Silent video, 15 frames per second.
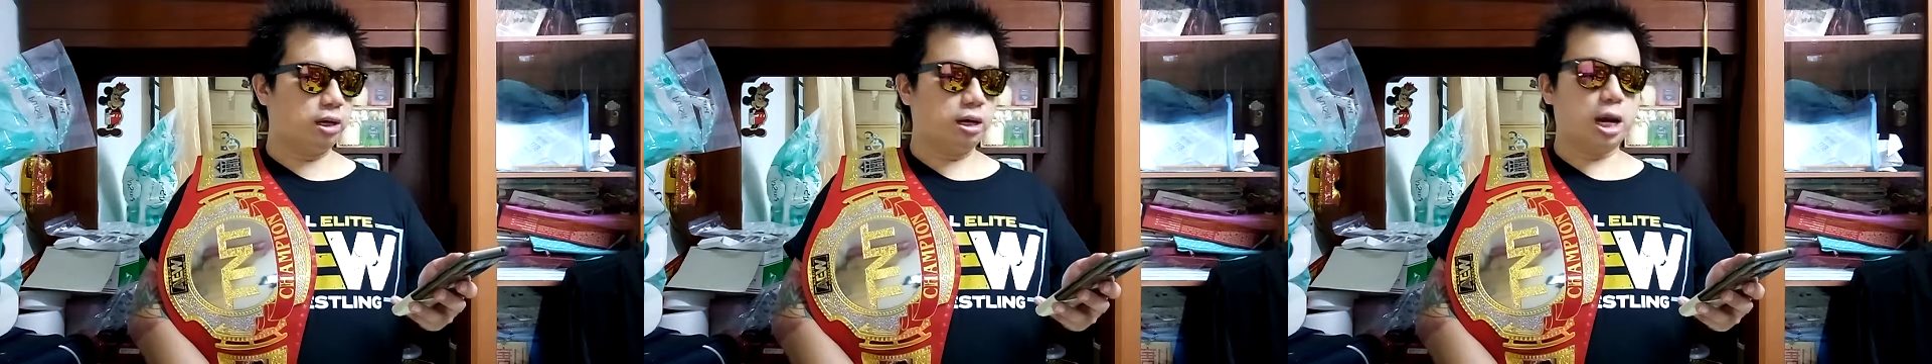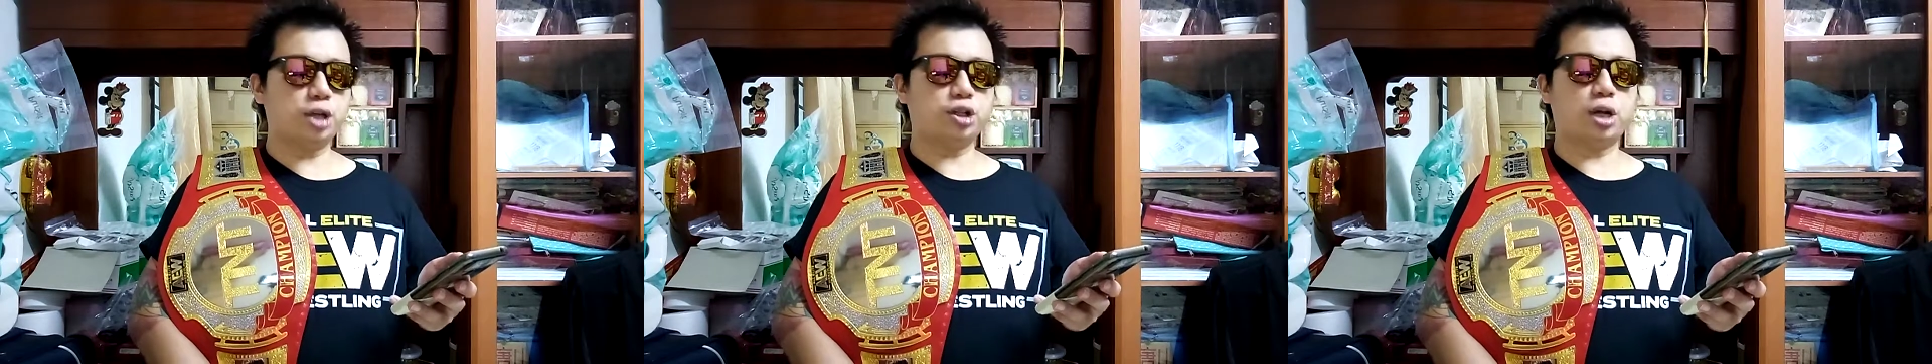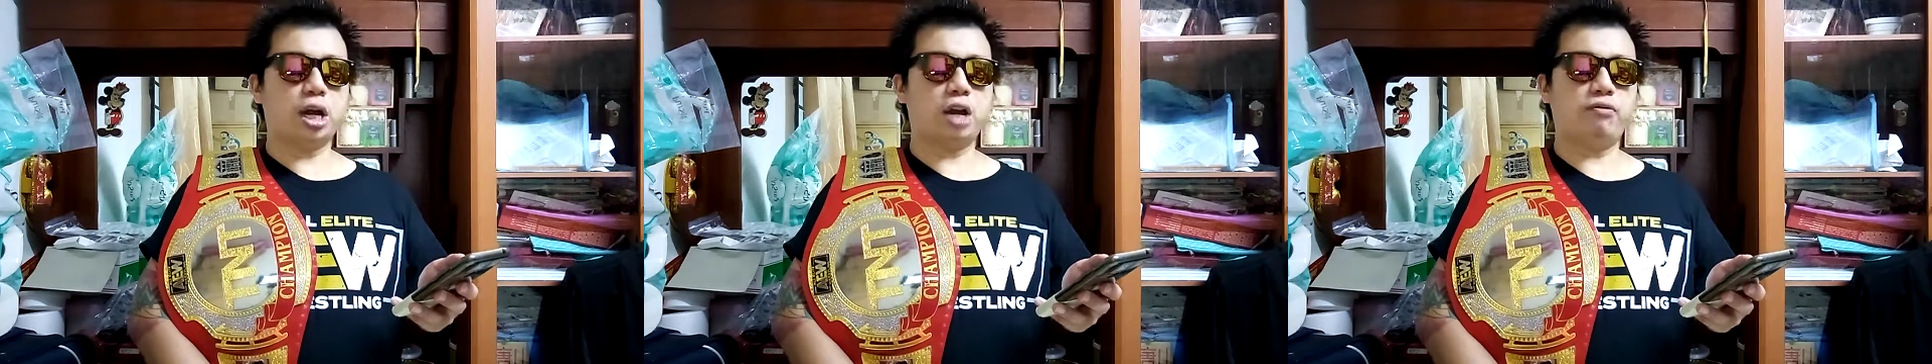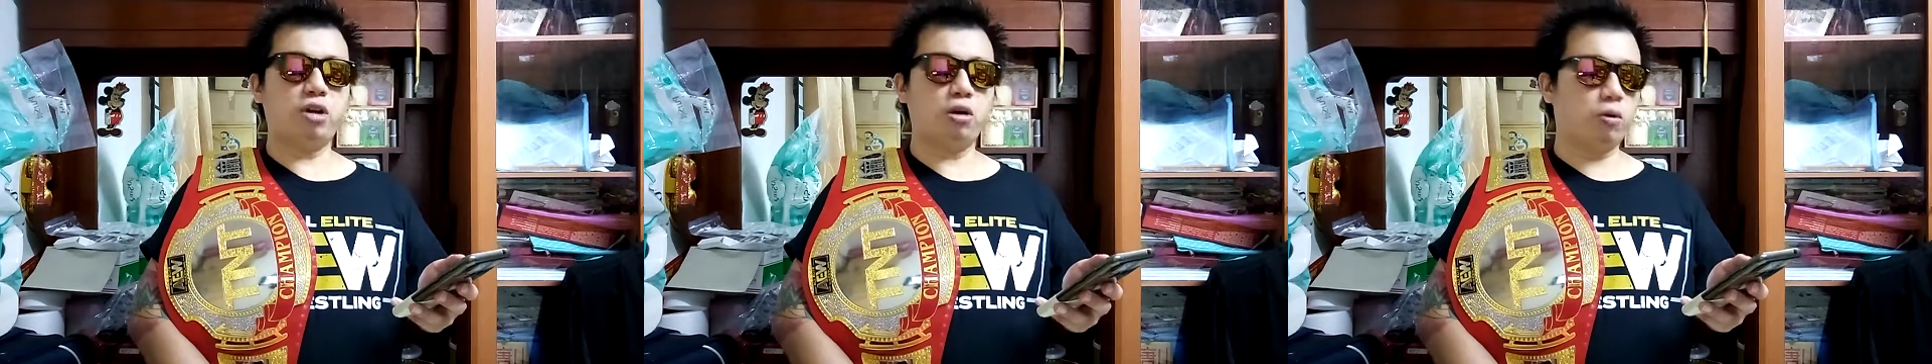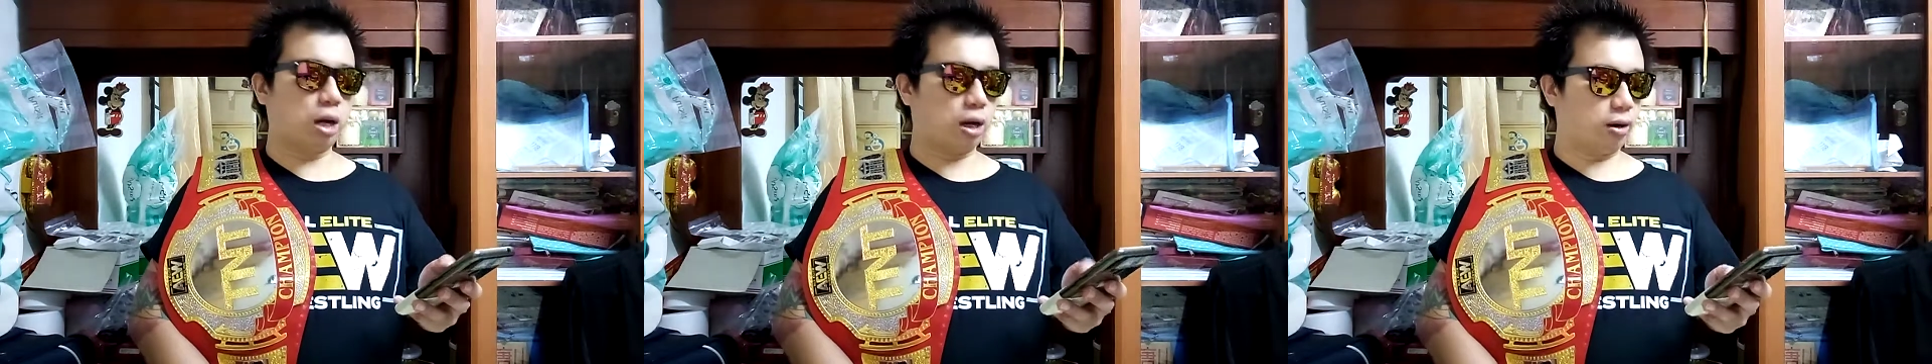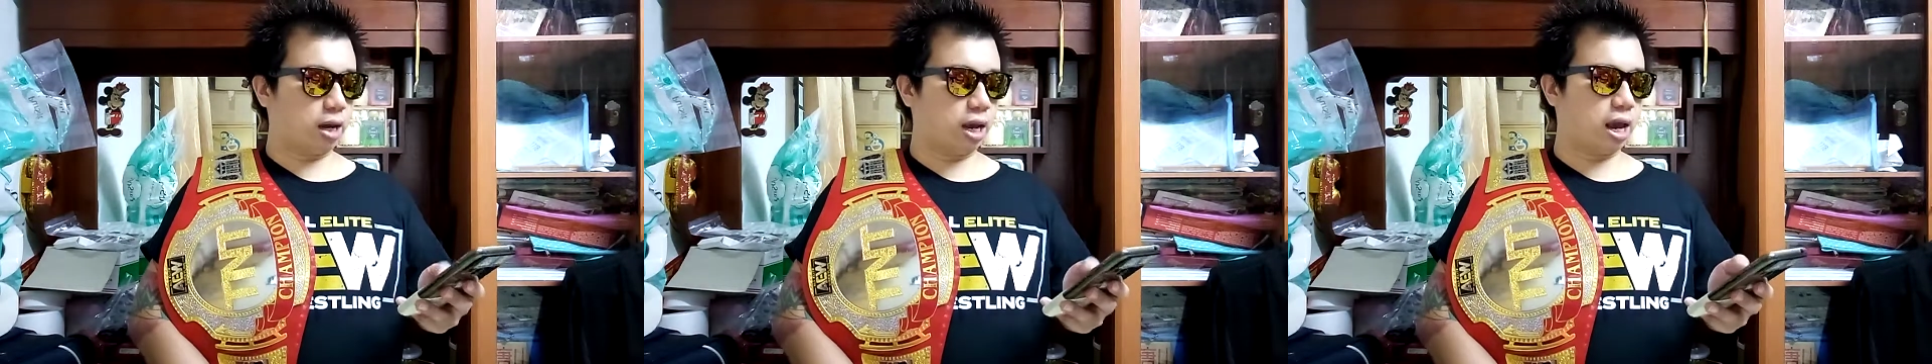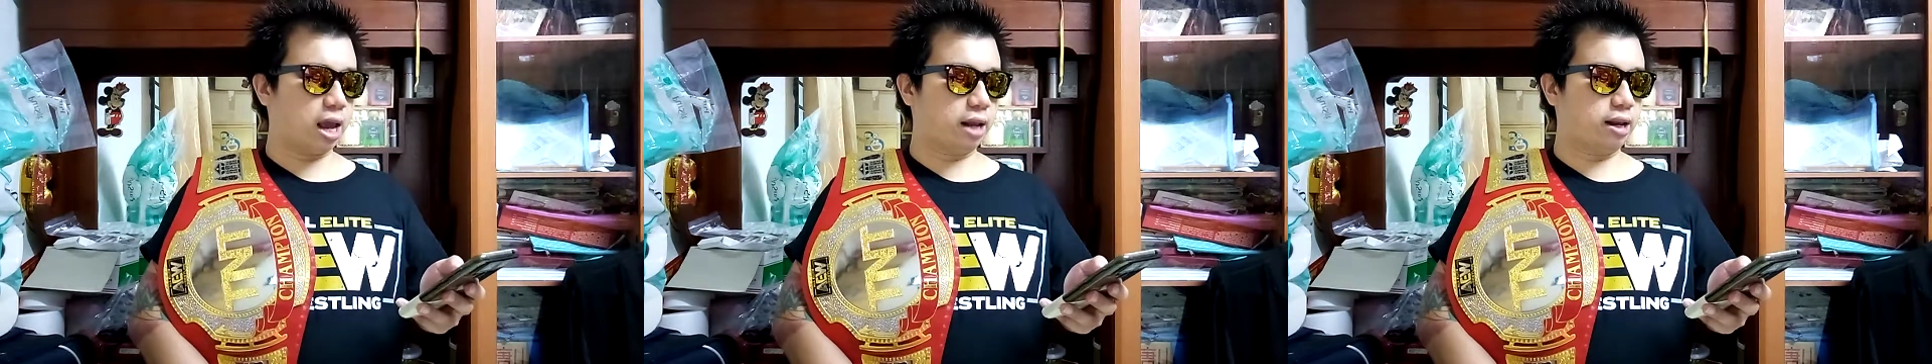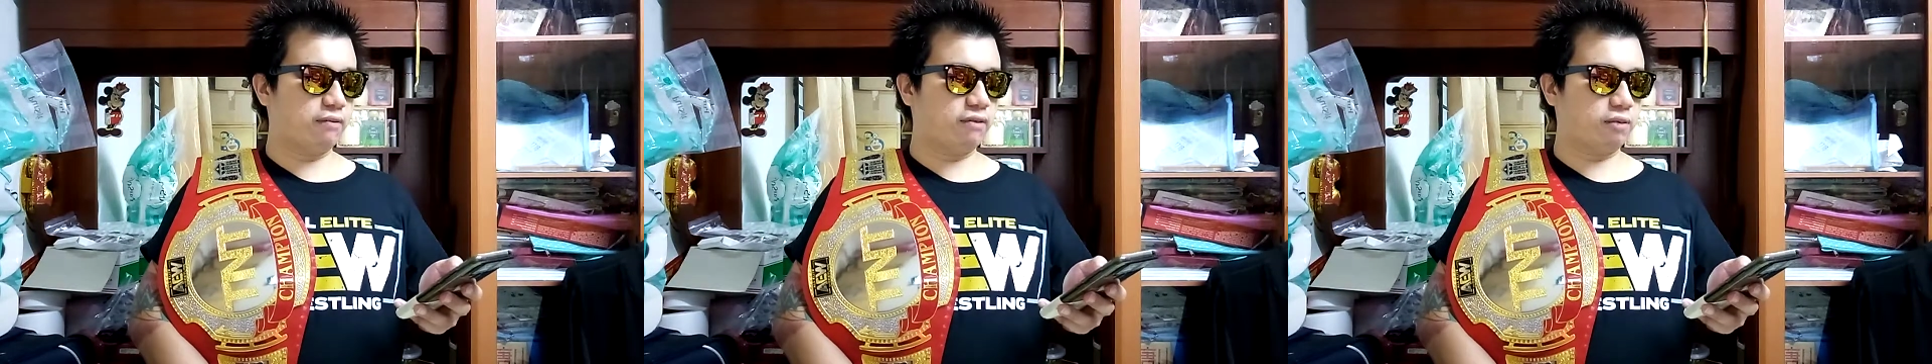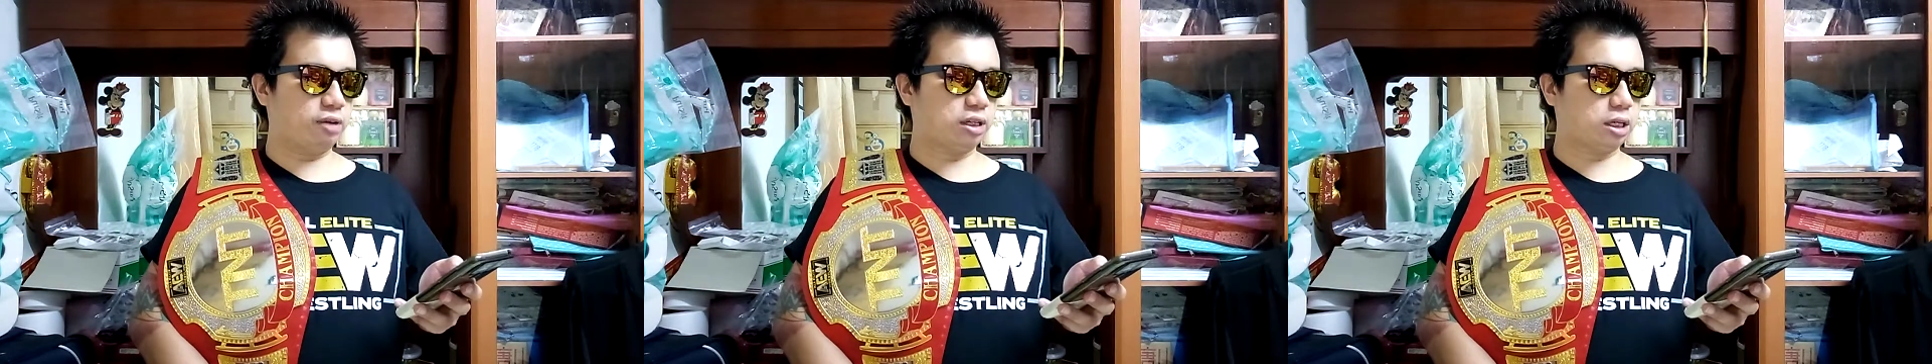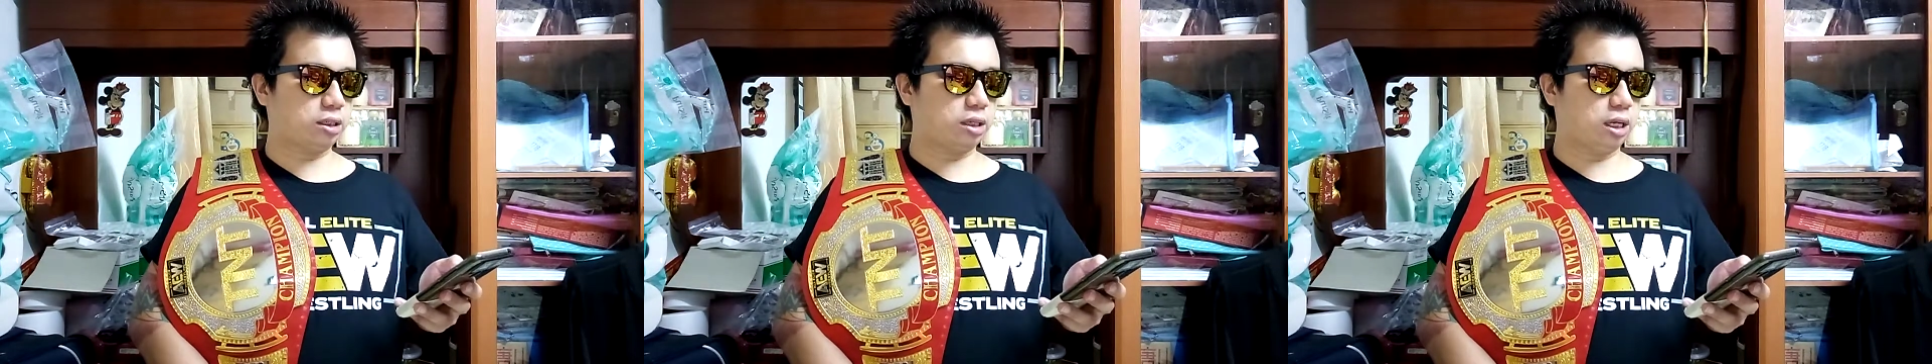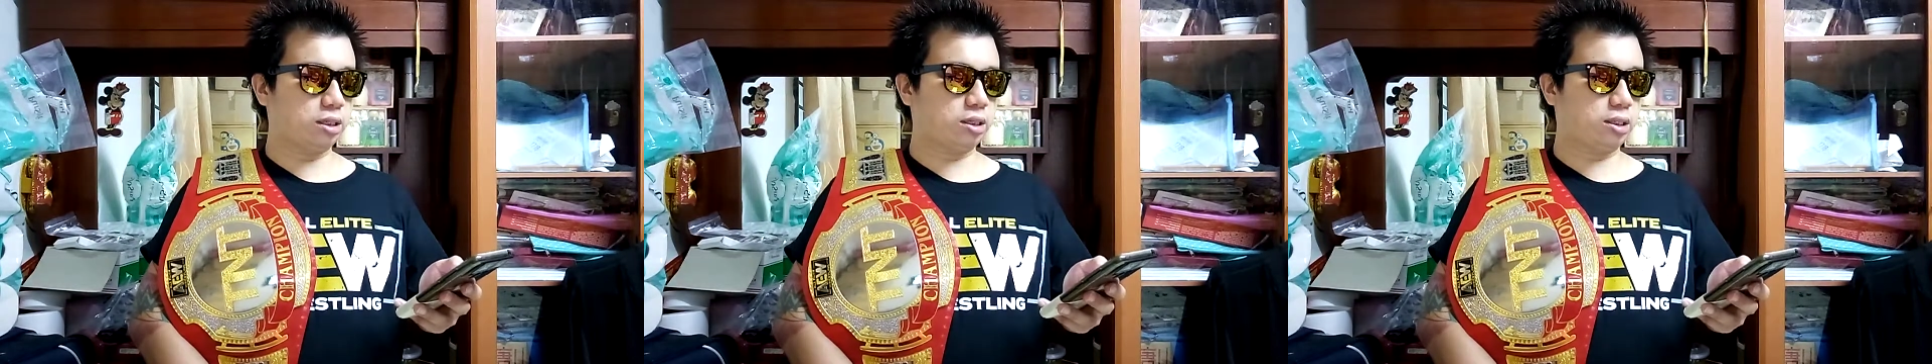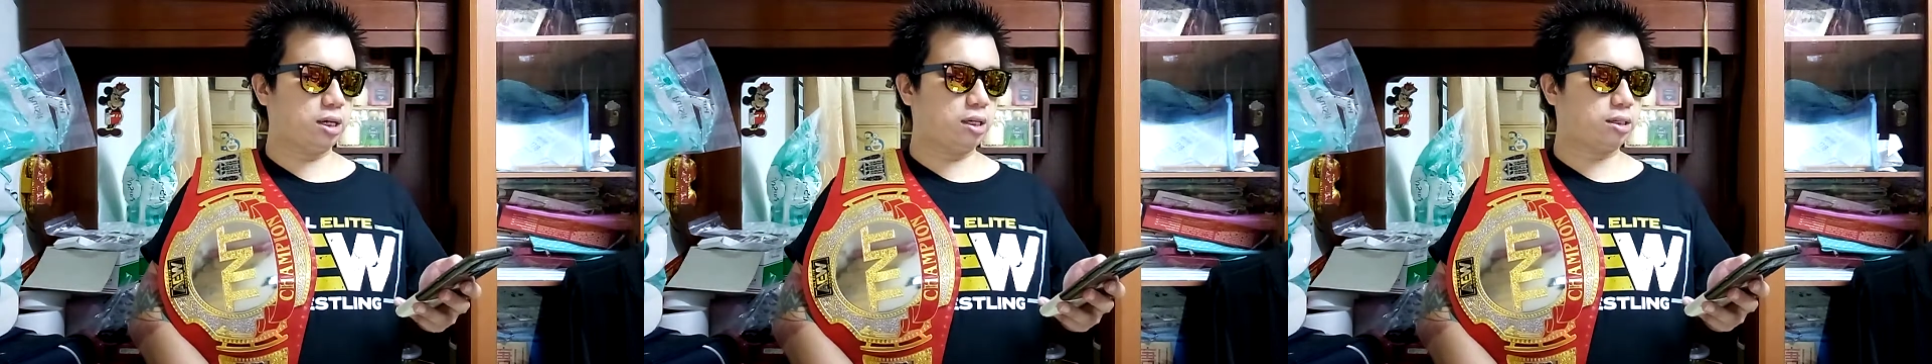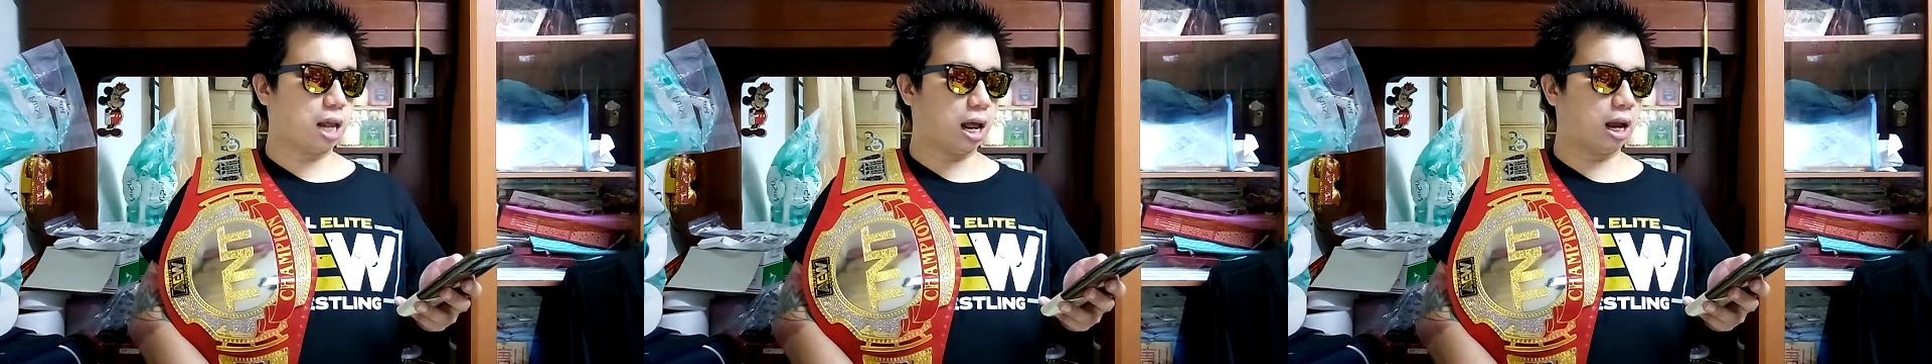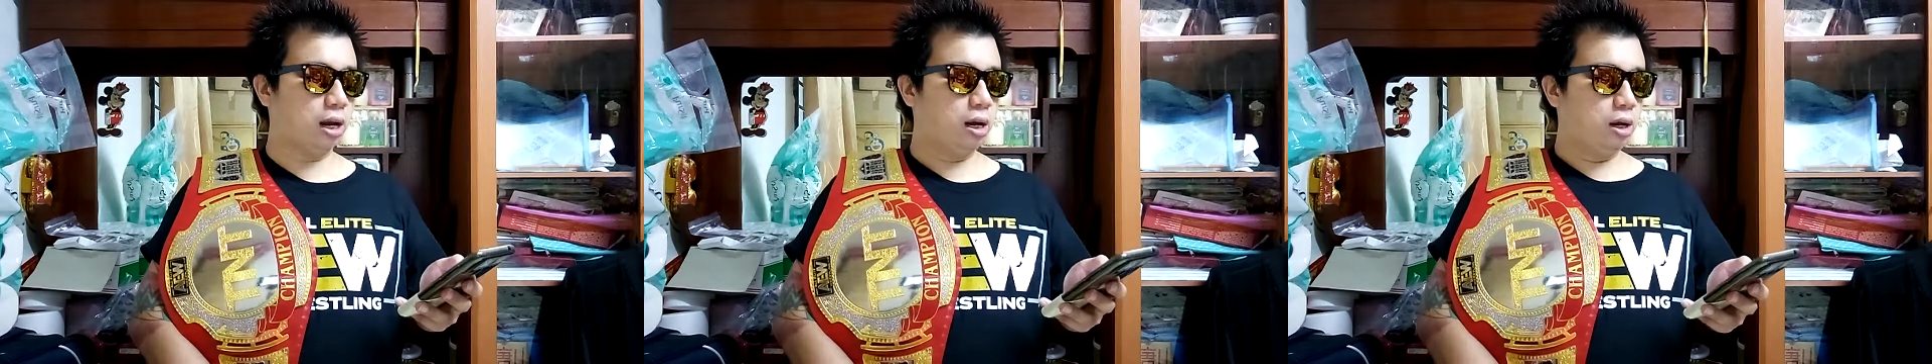H-A-V-O-R, okay, and Neve versus the C-Star.